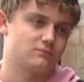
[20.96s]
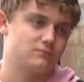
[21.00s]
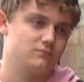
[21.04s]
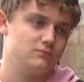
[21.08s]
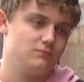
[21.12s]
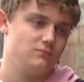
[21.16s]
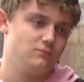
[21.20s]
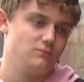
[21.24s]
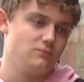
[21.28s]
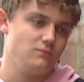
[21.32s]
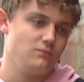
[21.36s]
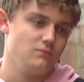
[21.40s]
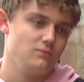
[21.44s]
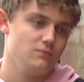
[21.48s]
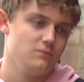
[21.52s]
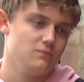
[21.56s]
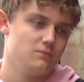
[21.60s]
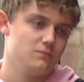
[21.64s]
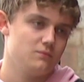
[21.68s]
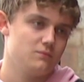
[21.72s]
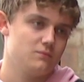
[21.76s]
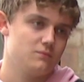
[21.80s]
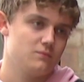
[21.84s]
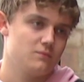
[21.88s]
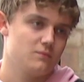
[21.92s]

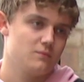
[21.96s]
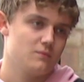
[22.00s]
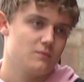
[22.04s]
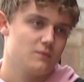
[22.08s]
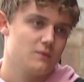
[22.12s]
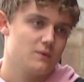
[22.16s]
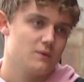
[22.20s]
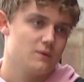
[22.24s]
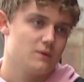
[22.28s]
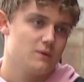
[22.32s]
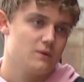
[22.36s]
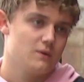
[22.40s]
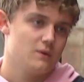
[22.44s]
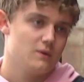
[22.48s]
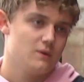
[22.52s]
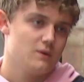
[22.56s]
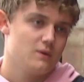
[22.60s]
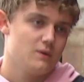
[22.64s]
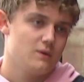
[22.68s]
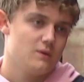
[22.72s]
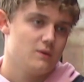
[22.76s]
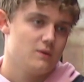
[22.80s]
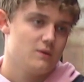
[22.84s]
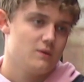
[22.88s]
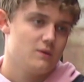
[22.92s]

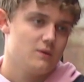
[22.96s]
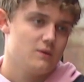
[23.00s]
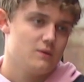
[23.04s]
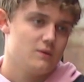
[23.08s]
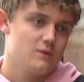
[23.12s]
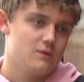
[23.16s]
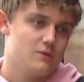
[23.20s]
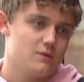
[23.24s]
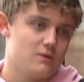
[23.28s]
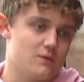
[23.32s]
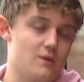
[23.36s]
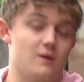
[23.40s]
This person isn't speaking.